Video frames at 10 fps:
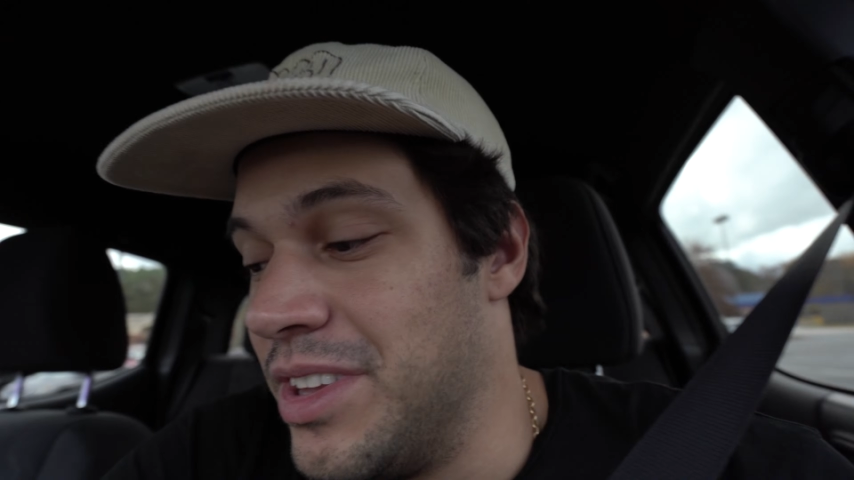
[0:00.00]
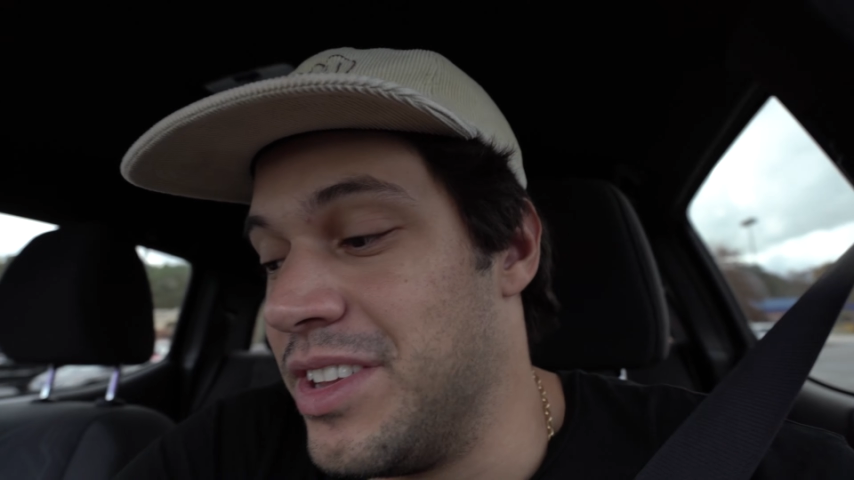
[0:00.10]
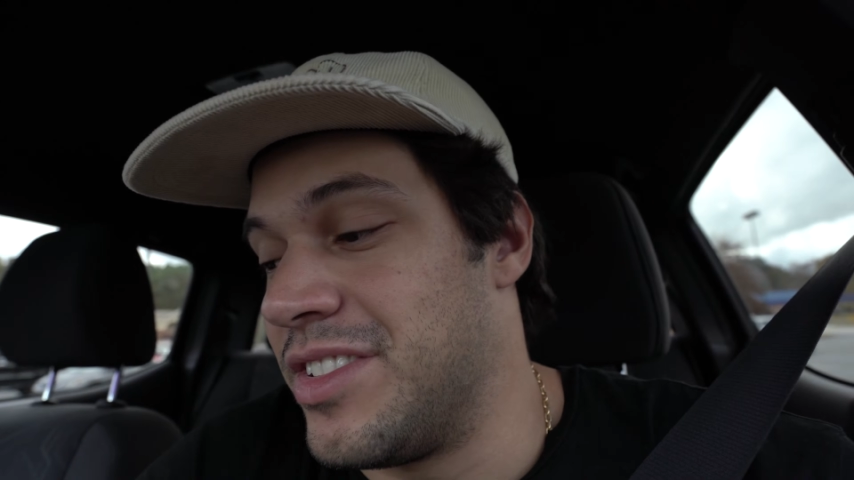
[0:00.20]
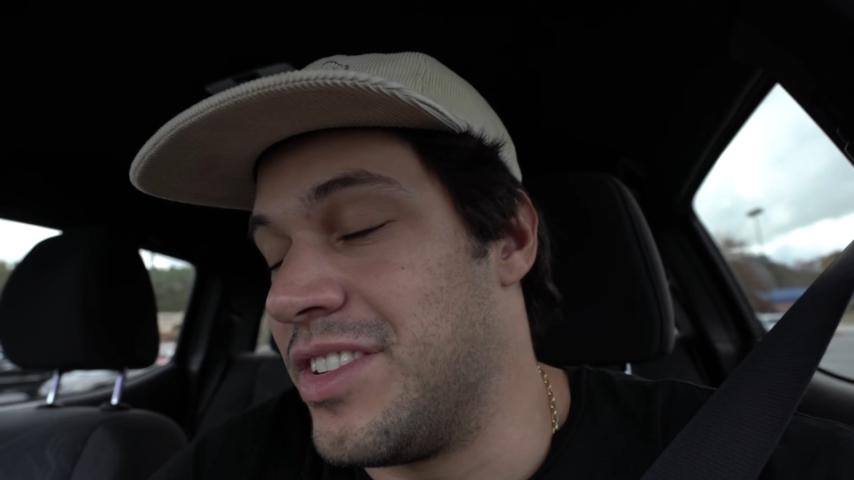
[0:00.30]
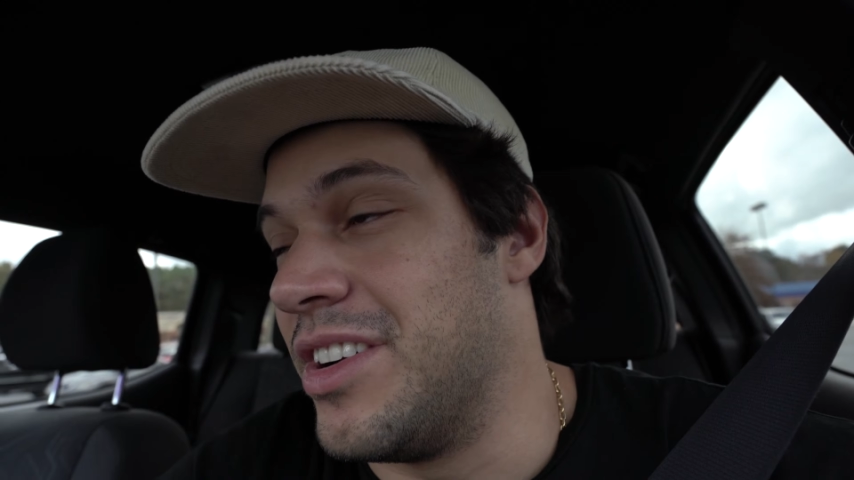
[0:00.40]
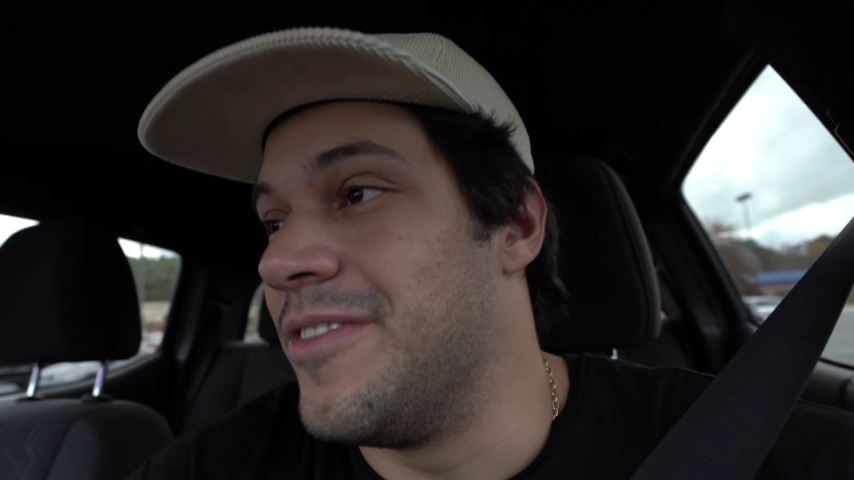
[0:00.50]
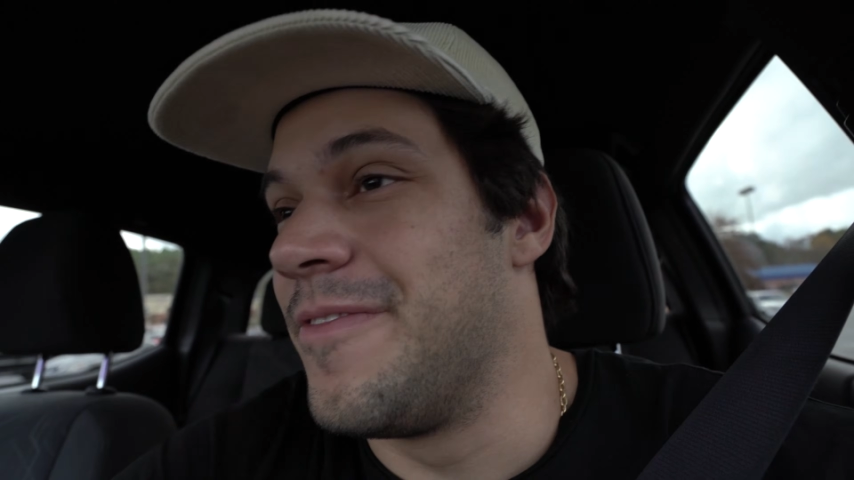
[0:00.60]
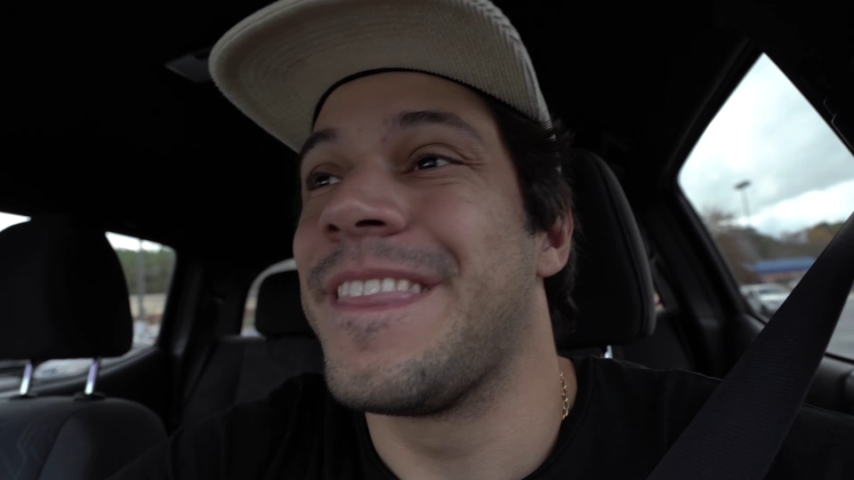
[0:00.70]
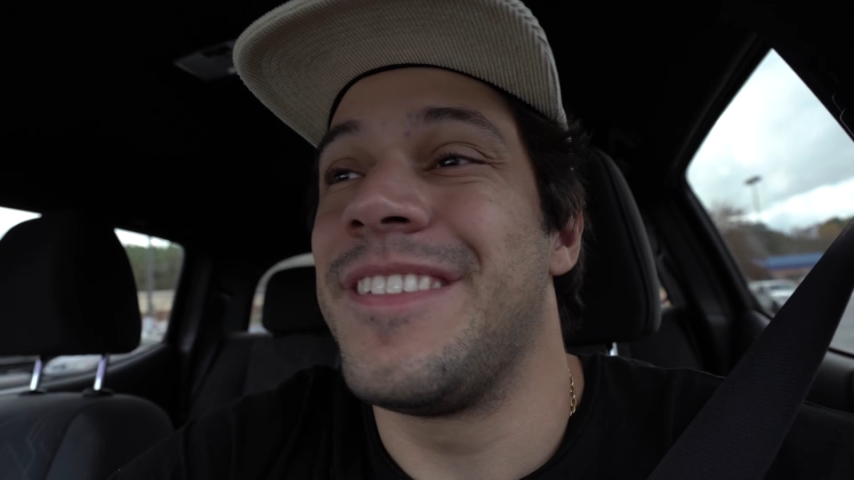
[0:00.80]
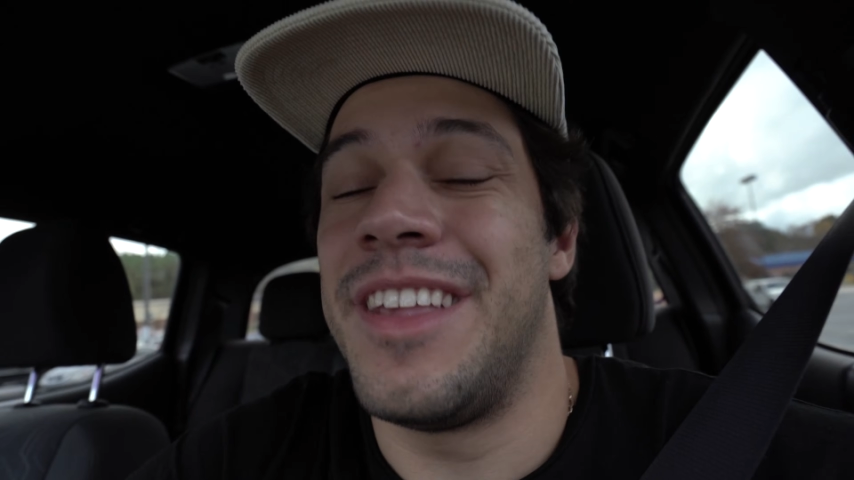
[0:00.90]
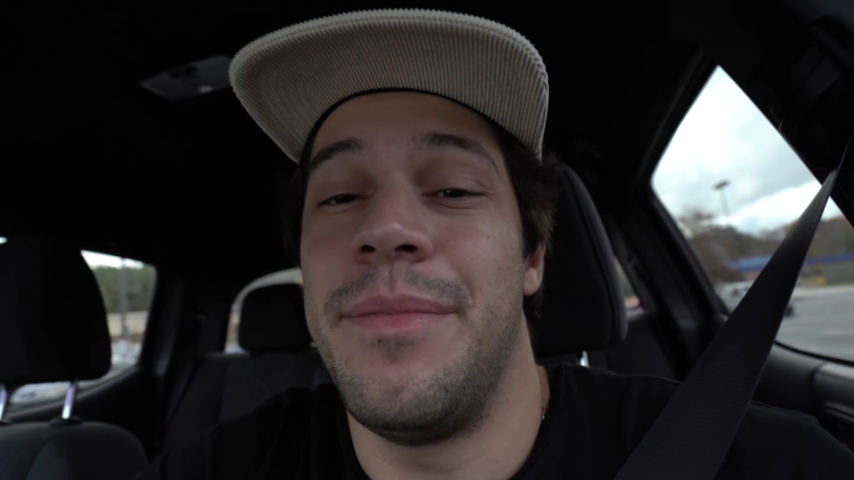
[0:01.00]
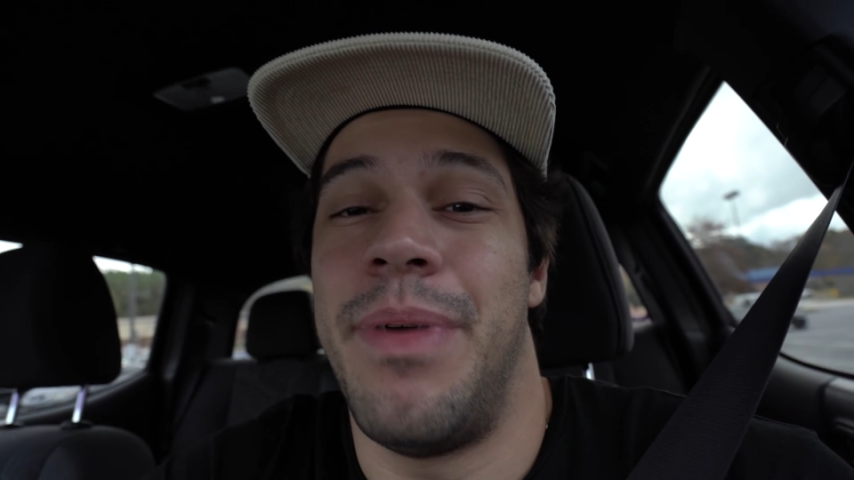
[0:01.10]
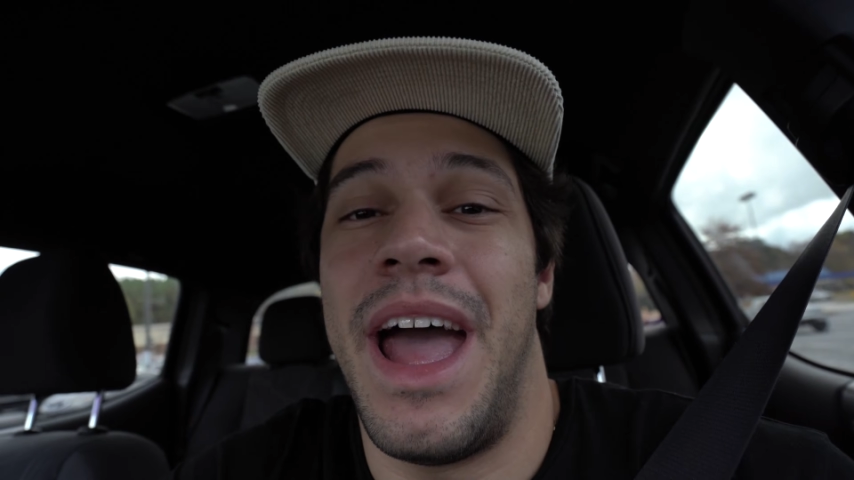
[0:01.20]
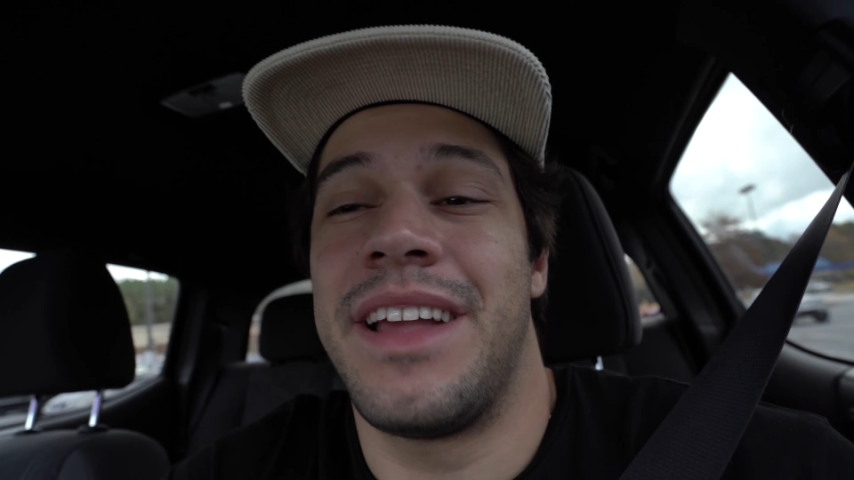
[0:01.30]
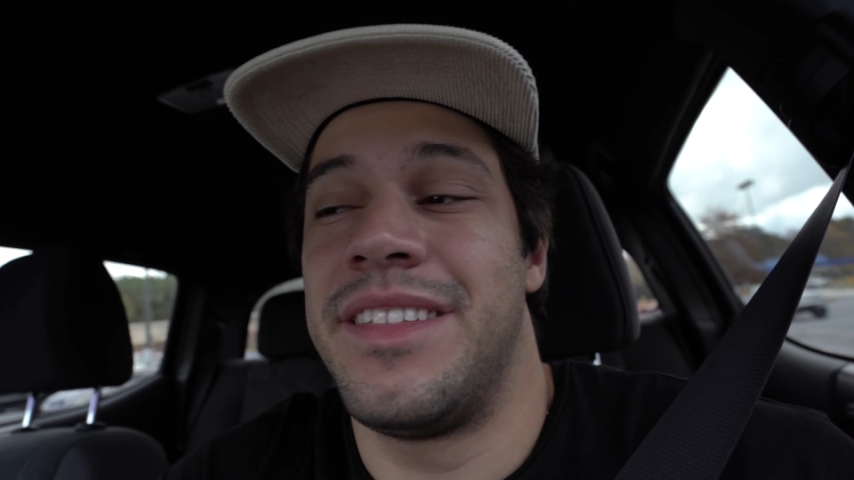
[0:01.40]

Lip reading: this, so let's head back